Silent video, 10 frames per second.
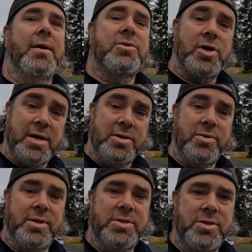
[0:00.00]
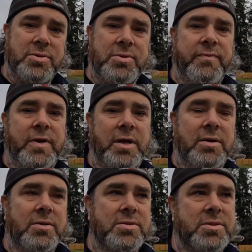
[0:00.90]
trying to do these YouTube
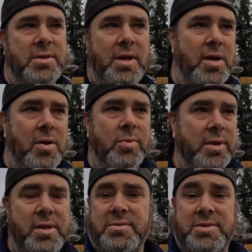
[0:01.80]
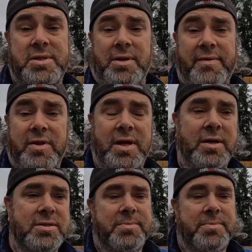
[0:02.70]
videos along with still everything else.